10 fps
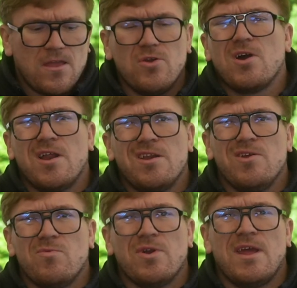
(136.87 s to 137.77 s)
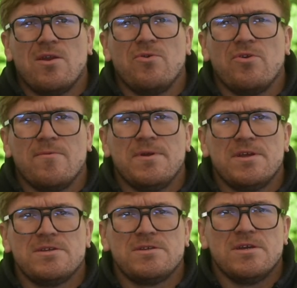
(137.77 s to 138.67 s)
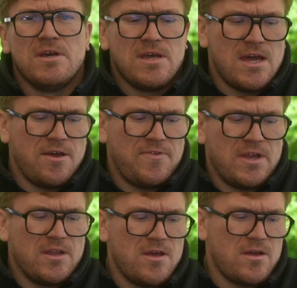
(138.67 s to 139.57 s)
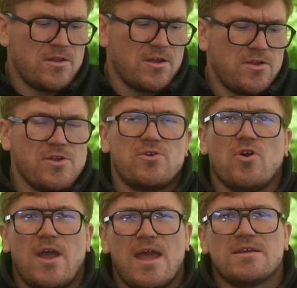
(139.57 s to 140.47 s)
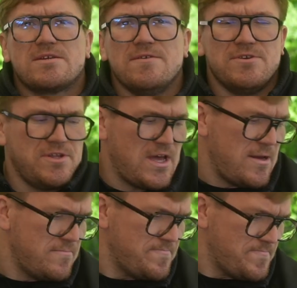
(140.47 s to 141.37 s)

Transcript: you kind of do want it in all your images. And I think the Tri-X gives you that.